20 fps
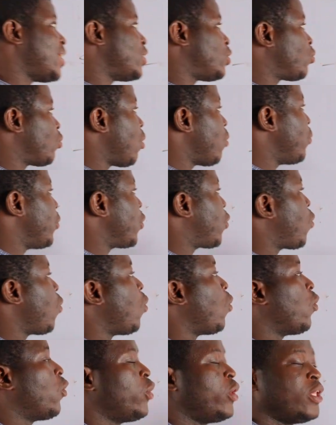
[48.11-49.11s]
is what we
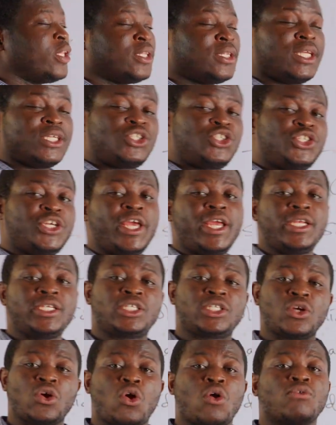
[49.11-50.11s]
call the
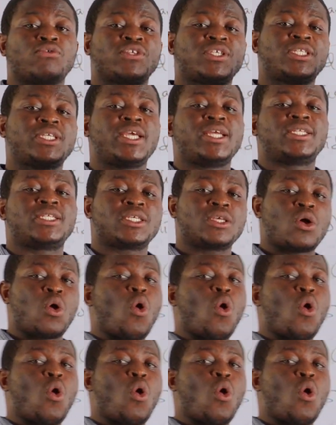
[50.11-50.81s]
change of state